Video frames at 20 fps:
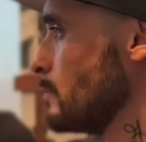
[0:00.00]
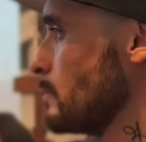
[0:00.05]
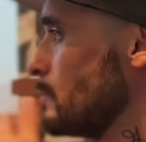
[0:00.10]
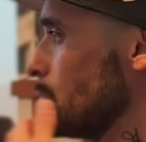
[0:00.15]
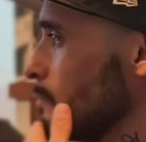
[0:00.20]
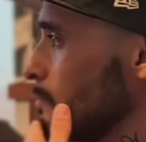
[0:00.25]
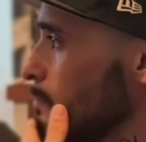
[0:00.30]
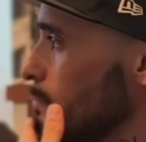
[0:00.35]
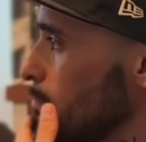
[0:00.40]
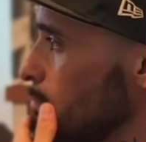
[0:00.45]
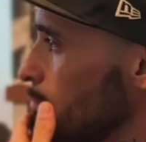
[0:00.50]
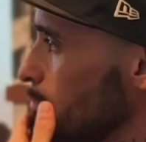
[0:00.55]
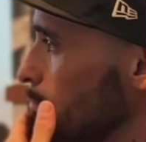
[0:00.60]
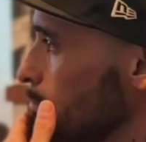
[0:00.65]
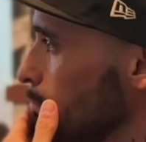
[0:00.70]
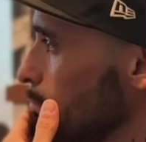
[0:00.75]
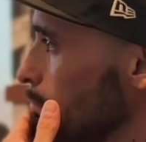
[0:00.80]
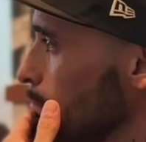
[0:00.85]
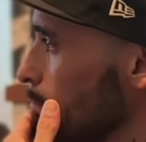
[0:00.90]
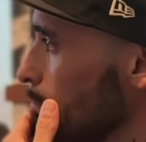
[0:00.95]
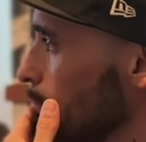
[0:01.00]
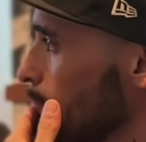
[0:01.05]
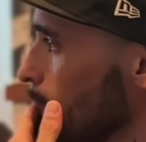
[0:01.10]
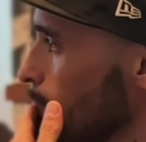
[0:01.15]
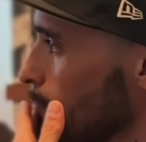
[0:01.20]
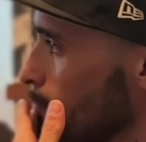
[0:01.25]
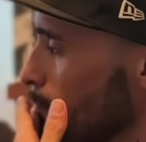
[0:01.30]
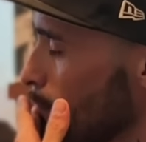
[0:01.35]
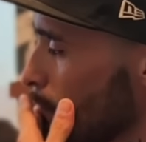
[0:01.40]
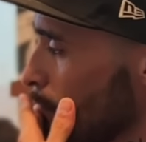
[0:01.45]

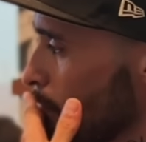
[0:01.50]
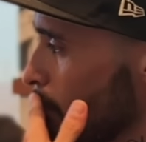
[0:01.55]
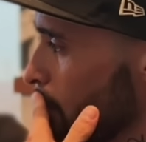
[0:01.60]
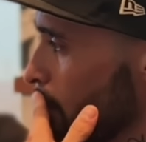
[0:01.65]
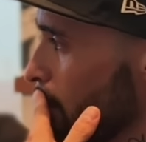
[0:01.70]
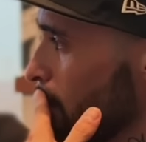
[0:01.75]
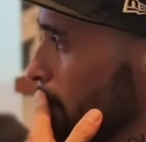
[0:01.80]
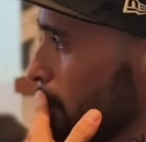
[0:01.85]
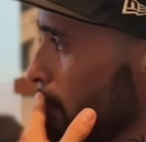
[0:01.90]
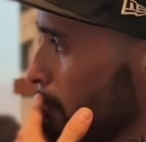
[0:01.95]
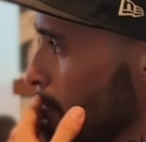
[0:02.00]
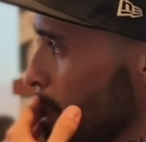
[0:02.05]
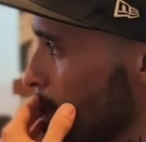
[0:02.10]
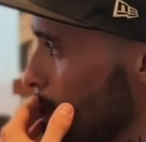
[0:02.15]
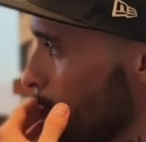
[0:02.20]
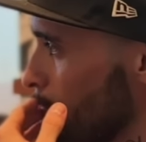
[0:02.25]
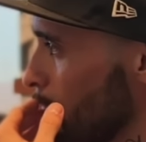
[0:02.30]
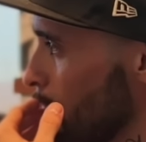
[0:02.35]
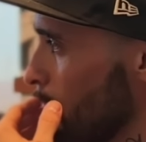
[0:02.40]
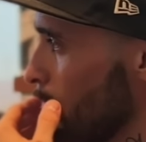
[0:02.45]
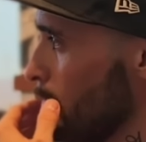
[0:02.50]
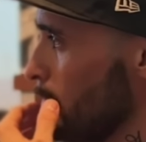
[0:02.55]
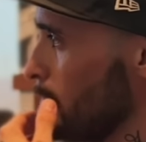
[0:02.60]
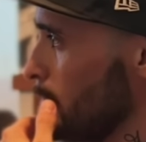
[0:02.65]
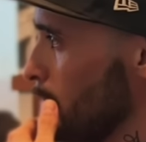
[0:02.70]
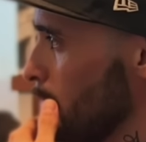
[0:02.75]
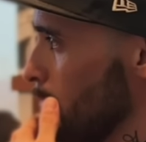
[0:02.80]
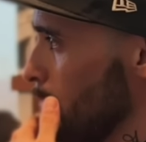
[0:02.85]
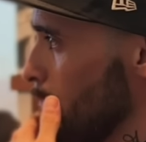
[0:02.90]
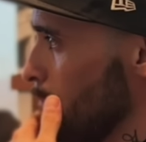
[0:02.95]

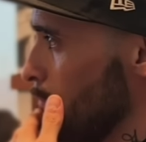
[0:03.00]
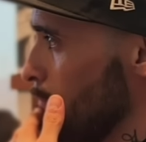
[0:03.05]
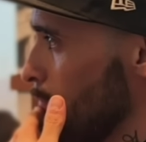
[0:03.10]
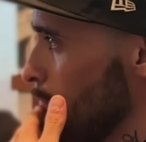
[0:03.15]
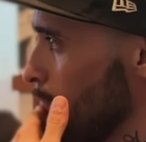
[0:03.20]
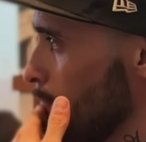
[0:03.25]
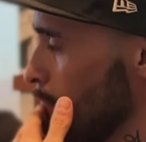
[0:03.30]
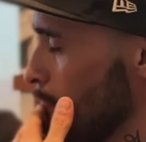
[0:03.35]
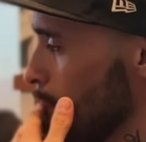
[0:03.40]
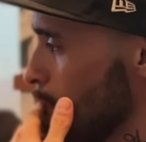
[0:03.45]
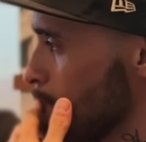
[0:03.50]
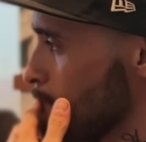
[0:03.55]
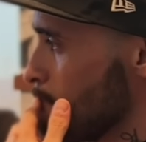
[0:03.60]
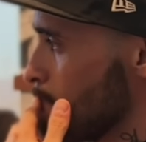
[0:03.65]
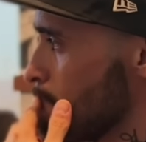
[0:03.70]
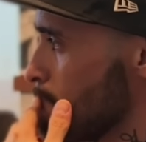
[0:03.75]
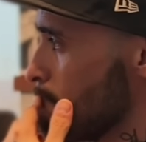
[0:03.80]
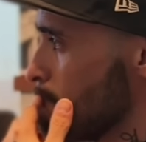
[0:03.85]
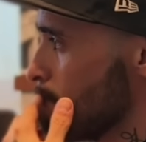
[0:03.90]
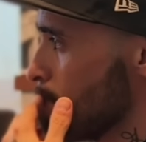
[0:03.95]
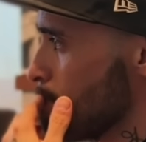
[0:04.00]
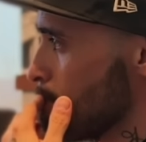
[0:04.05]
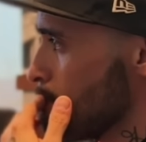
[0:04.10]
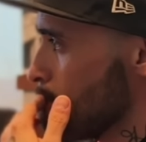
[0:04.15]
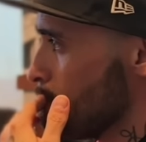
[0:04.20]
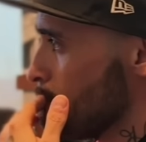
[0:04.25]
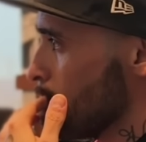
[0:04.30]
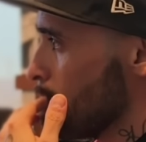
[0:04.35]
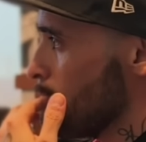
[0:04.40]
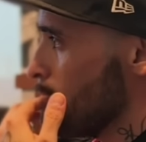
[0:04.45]

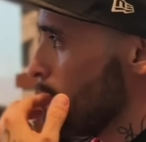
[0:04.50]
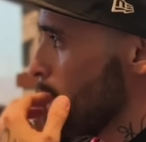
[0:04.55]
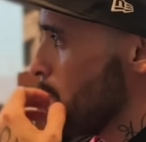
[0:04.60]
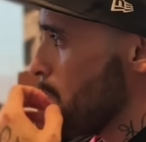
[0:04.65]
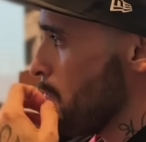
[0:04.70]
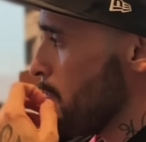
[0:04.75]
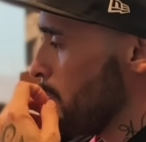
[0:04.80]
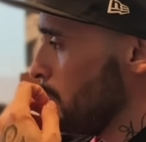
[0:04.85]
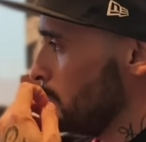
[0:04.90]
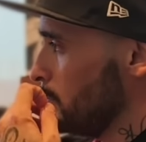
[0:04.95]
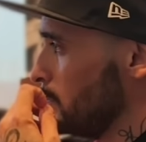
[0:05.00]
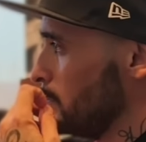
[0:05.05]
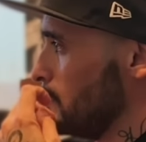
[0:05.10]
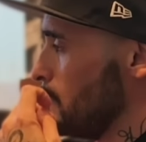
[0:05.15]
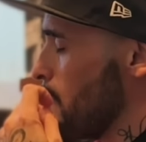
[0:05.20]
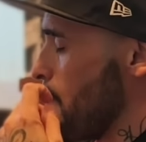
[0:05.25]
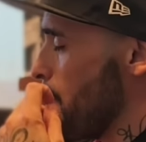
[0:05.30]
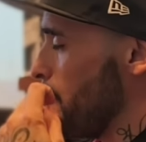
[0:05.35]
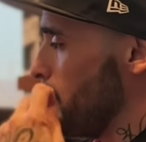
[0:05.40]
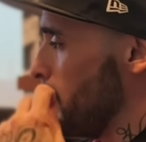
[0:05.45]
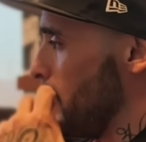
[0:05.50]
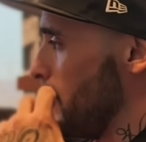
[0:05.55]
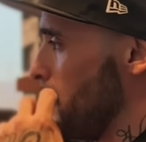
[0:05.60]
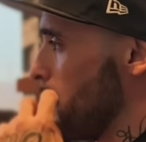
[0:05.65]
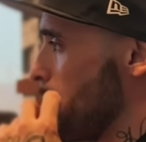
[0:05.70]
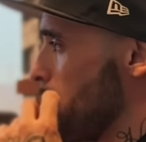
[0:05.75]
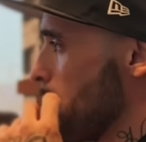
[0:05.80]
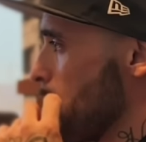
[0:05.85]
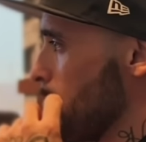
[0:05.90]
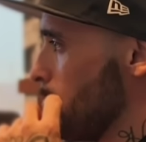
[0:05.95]

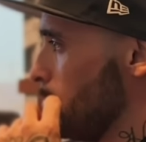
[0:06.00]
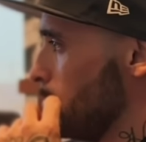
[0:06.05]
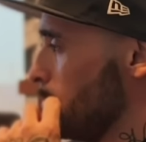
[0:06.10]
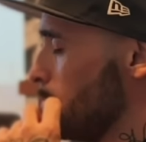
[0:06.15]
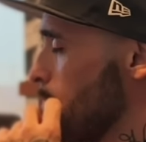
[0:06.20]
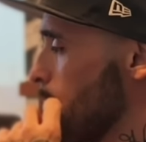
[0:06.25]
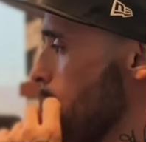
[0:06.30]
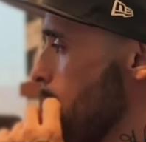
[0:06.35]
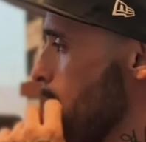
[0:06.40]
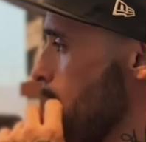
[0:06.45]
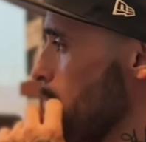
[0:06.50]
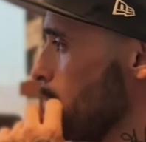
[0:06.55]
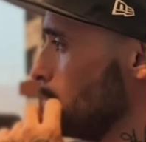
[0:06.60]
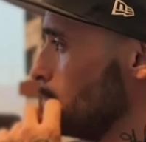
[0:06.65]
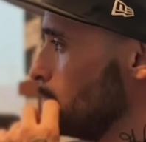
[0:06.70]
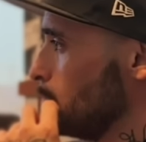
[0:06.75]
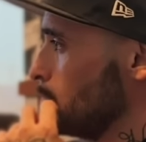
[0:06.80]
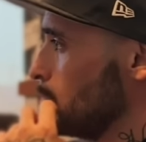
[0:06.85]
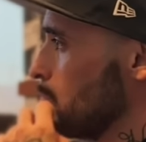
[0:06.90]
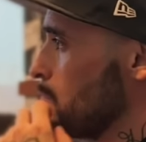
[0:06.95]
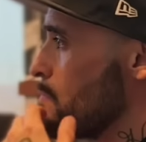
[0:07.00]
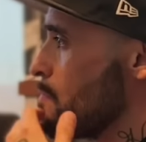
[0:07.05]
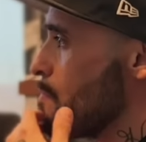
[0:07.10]
No words are spoken by the person on screen.